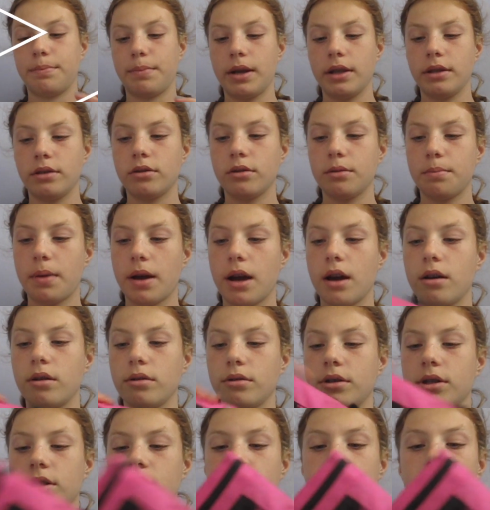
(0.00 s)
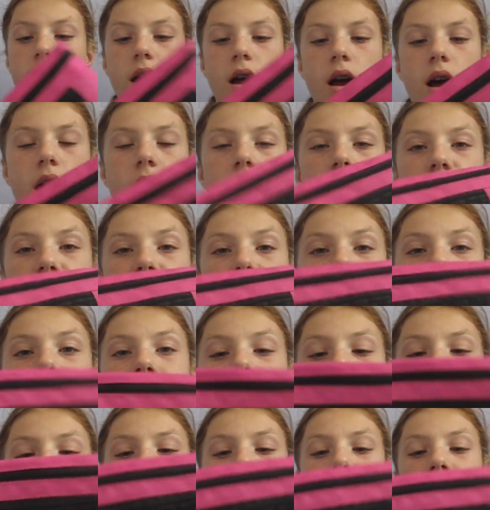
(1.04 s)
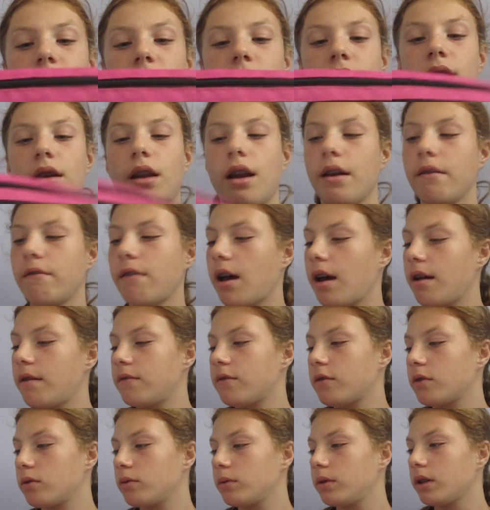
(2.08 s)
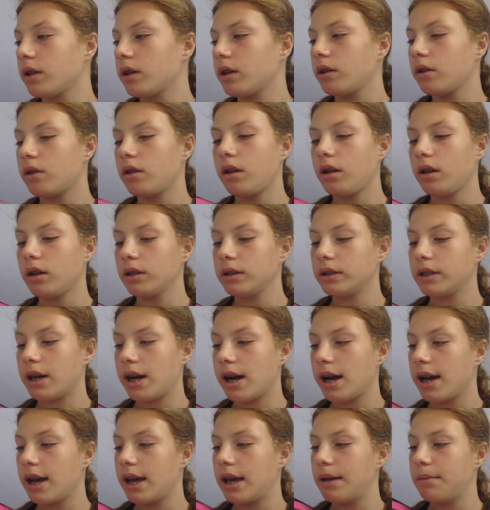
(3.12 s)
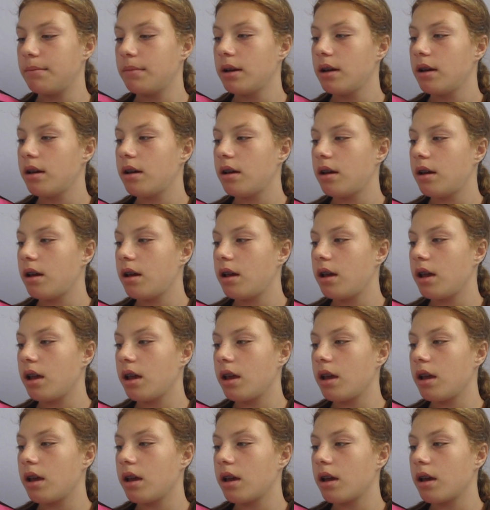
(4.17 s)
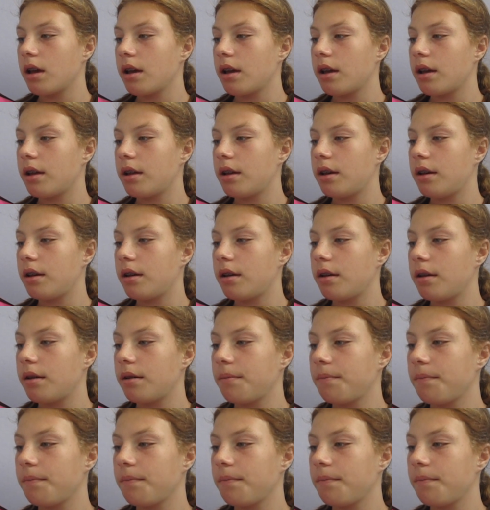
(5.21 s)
pencil pouch. Um, this is one that I've had for a really long time, and